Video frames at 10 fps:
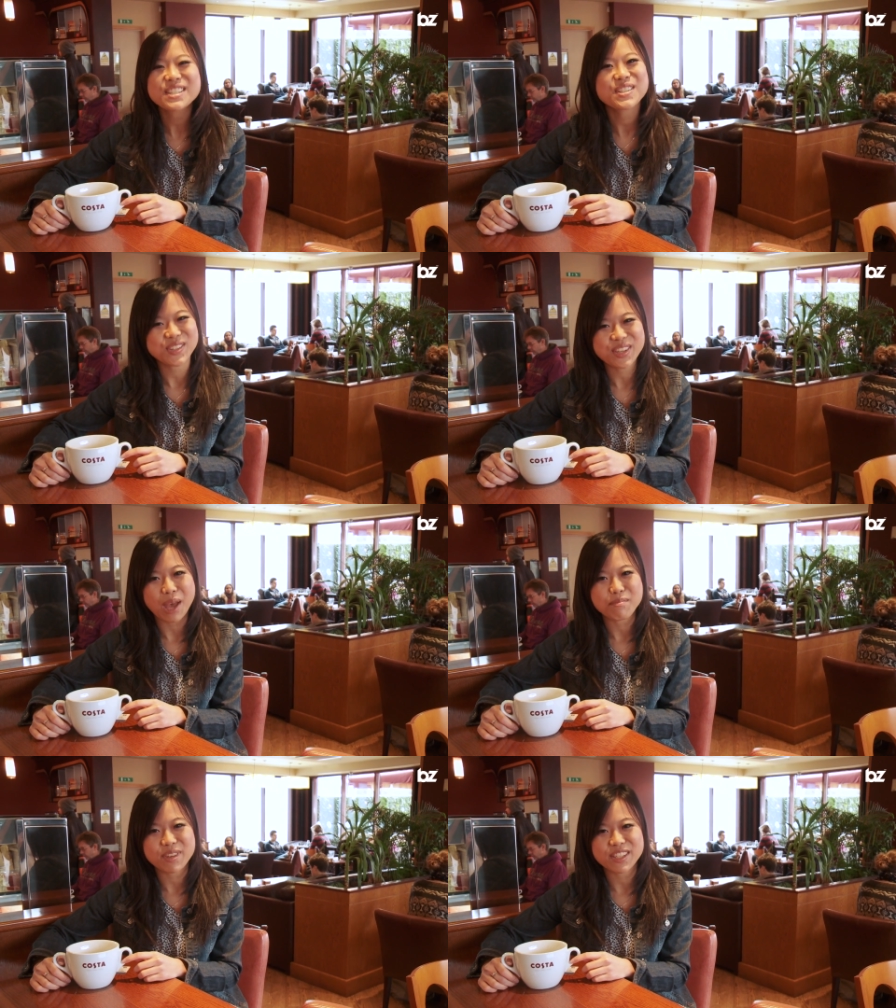to
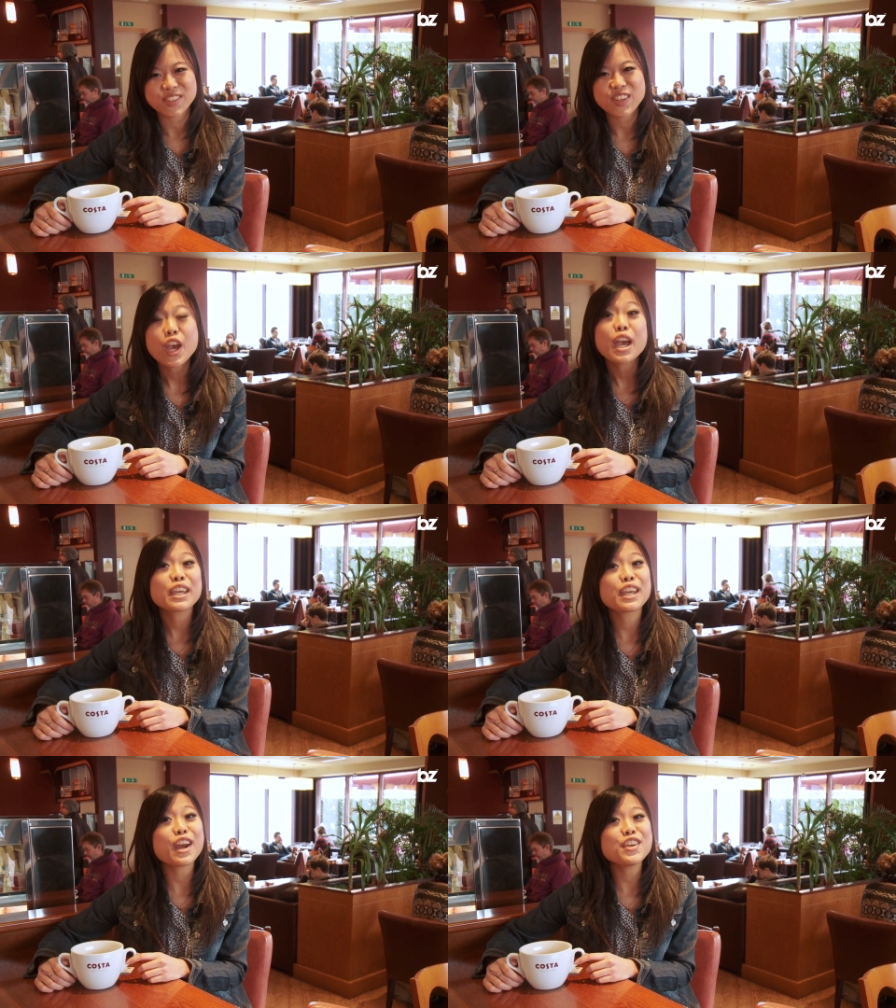campus.
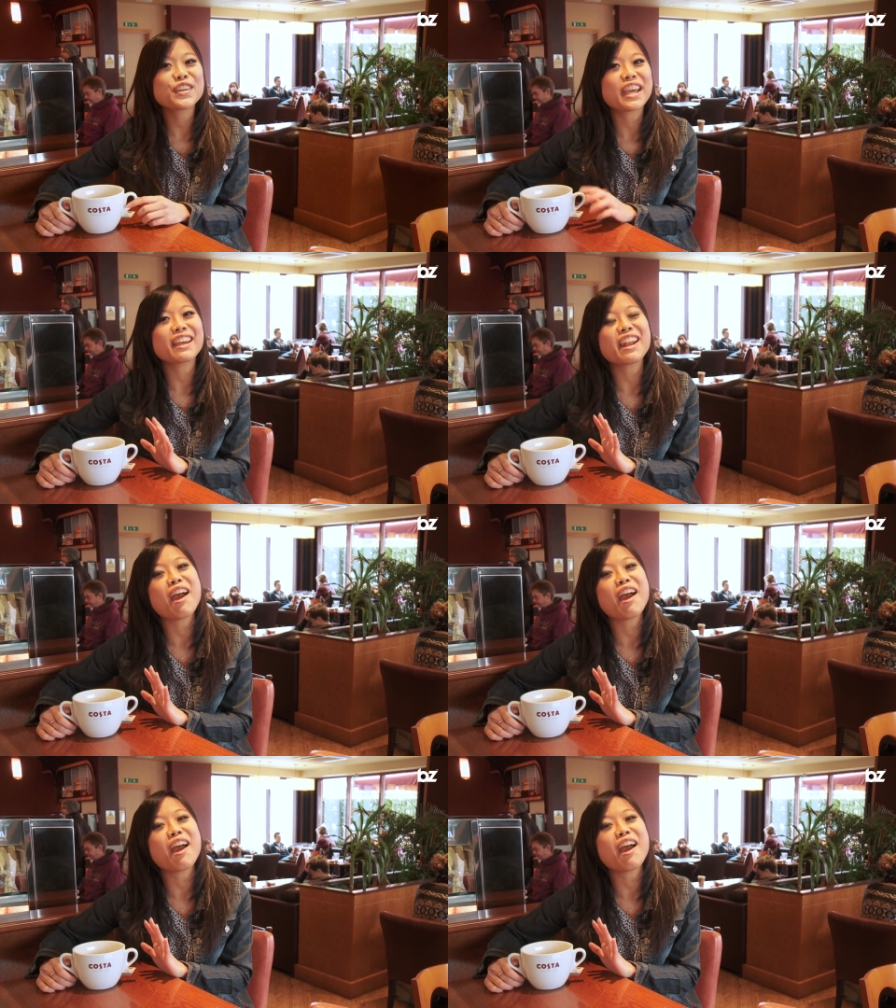Here you can get